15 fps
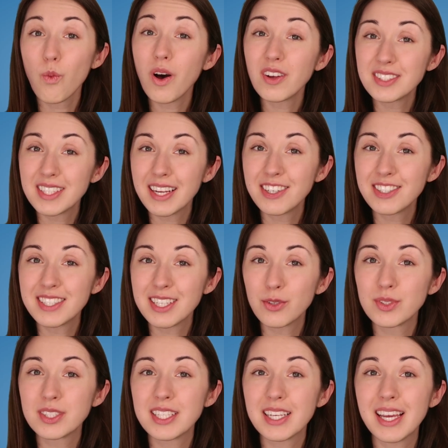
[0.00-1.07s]
While Sanger
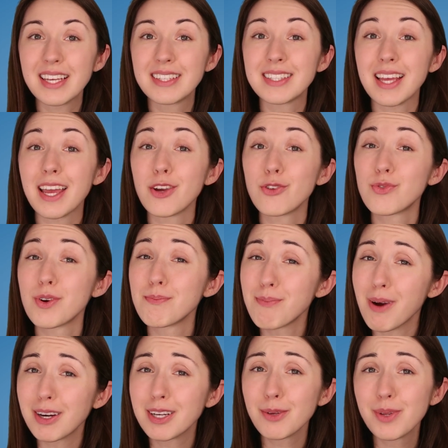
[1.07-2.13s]
sequencing is a
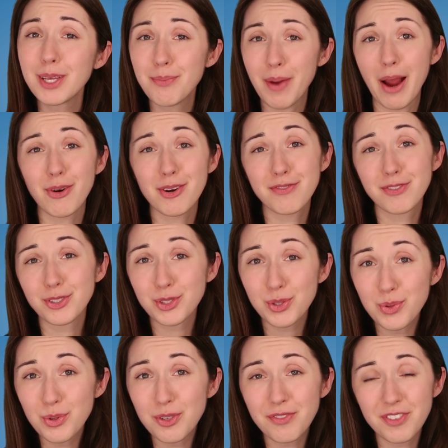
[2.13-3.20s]
remarkably powerful
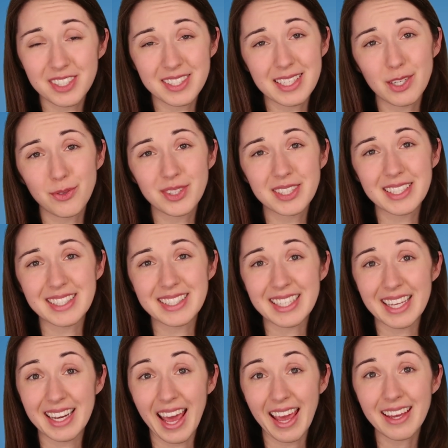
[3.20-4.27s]
tool for sequencing
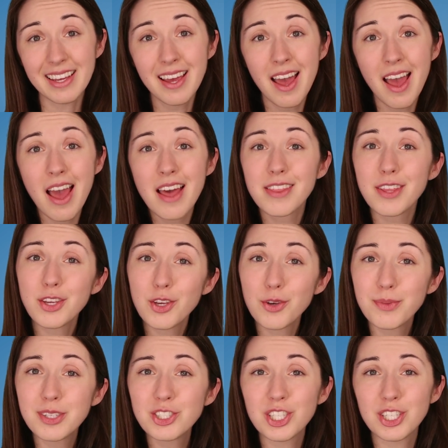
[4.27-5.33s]
DNA, the
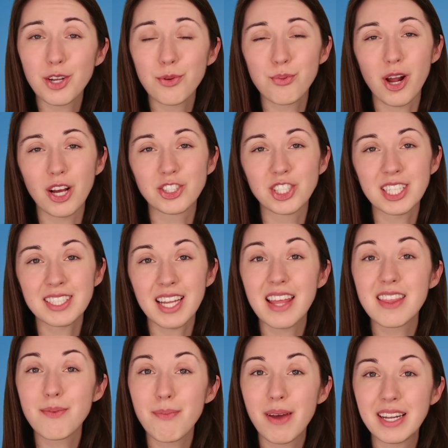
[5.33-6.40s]
Human Genome Project
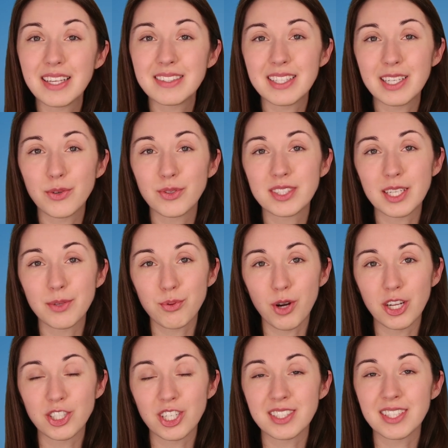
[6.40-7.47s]
and the many sequencing
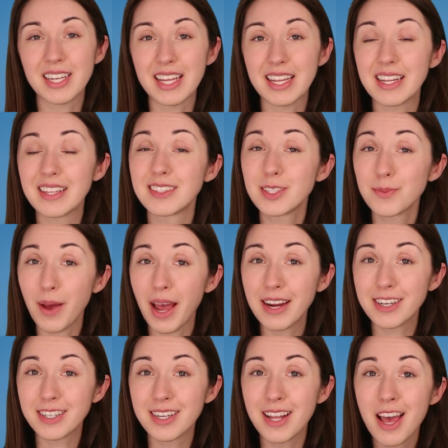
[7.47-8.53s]
projects that it
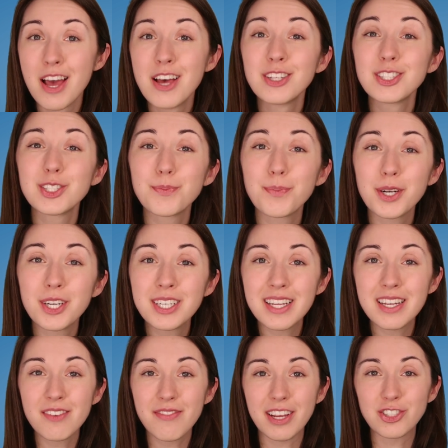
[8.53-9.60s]
inspired spurred
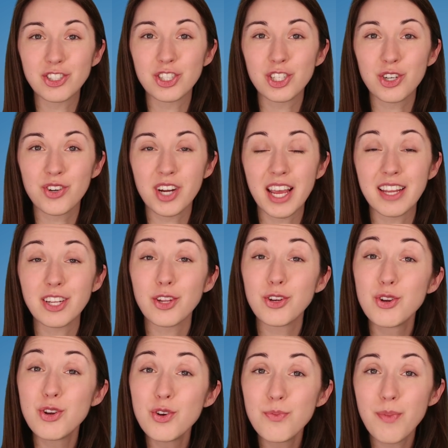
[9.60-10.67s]
innovation to create
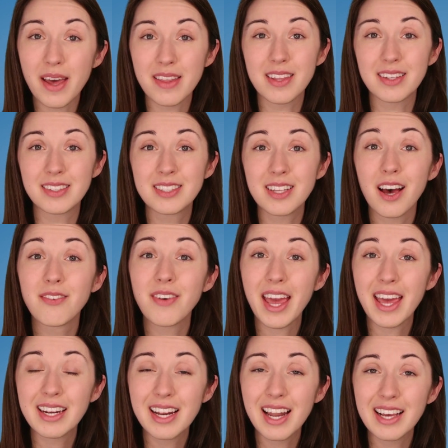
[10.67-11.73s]
new methods of
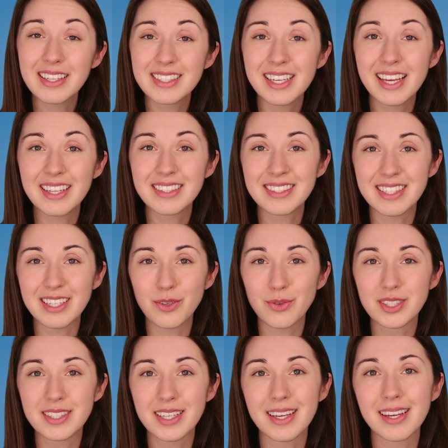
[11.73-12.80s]
analyzing and
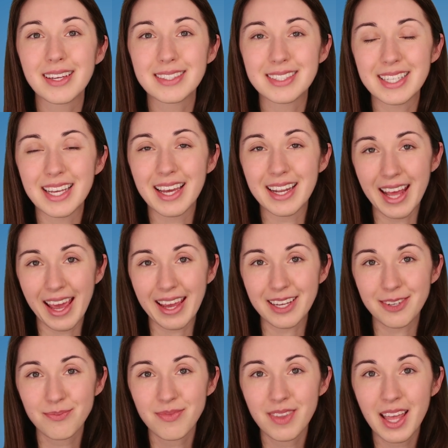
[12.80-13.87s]
sequencing DNA.